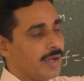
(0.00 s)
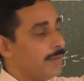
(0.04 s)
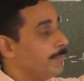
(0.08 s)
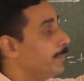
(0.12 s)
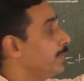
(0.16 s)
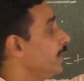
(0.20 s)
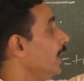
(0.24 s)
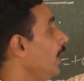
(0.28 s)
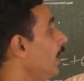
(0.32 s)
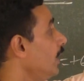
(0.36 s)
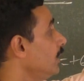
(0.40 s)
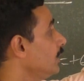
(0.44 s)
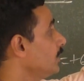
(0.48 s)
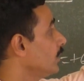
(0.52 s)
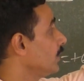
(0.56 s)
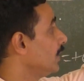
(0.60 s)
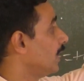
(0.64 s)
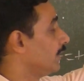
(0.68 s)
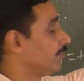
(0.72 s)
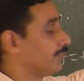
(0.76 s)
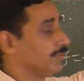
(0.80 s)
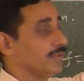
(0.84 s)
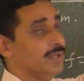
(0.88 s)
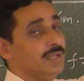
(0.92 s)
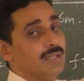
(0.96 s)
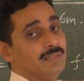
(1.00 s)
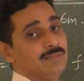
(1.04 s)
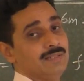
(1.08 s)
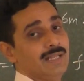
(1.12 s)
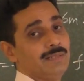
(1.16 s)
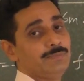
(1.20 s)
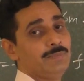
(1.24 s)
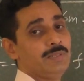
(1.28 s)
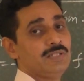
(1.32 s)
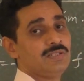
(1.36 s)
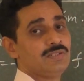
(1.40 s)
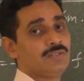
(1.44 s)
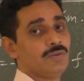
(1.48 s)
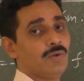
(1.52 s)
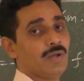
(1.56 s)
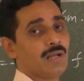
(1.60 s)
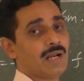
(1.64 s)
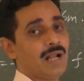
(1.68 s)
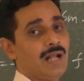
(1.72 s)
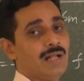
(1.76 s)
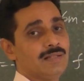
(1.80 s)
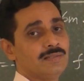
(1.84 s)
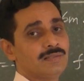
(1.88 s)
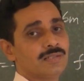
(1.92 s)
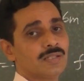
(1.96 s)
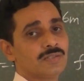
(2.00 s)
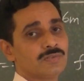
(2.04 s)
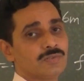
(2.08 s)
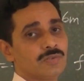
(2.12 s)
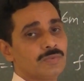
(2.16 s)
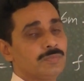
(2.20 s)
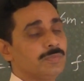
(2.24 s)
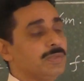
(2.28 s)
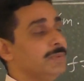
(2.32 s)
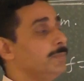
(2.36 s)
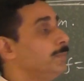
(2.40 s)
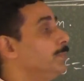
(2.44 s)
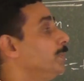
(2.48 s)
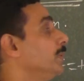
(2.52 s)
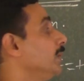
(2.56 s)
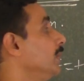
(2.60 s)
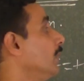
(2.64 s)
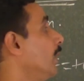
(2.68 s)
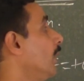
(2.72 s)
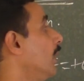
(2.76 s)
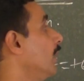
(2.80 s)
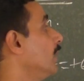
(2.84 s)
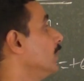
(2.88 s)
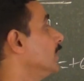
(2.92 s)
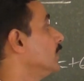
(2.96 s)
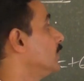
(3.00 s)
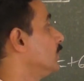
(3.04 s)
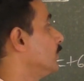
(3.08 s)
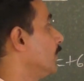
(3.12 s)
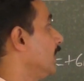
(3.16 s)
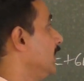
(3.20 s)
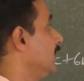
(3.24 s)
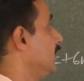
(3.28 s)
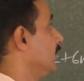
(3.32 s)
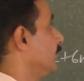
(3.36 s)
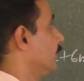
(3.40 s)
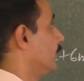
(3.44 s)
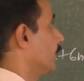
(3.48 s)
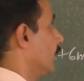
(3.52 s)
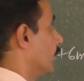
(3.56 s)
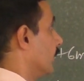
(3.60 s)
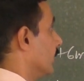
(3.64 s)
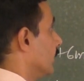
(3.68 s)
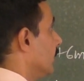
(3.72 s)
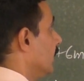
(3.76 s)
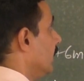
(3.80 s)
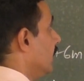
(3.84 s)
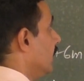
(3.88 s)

beyond 2F. That means your answer should be beyond 24.